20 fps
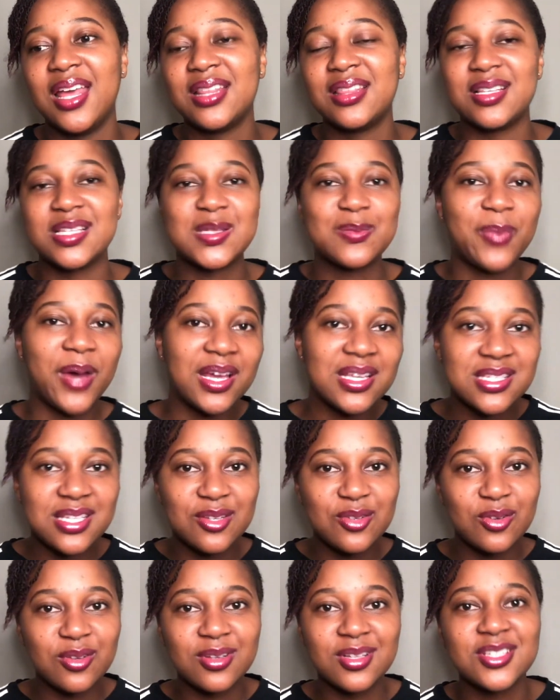the spicy
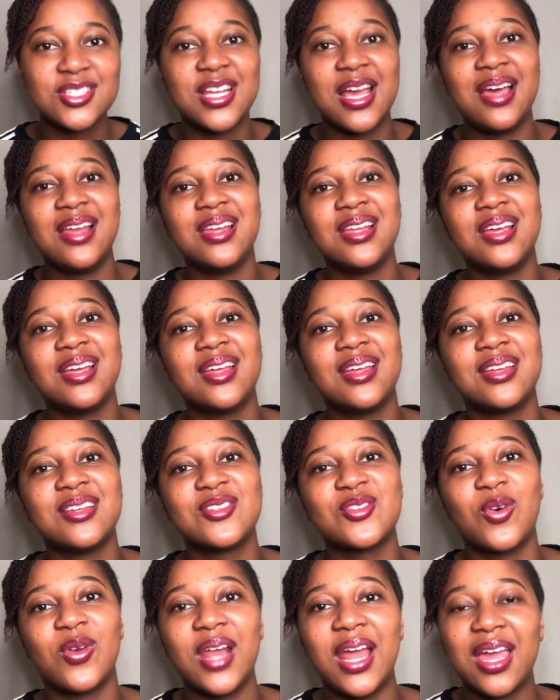noodle
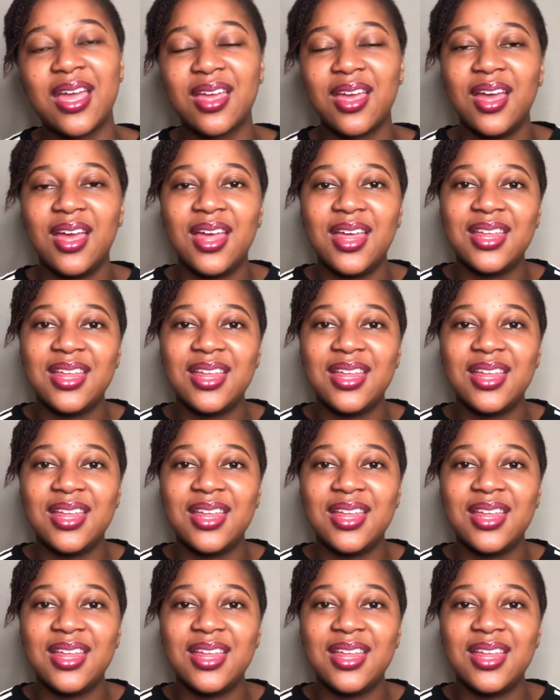challenge, or like,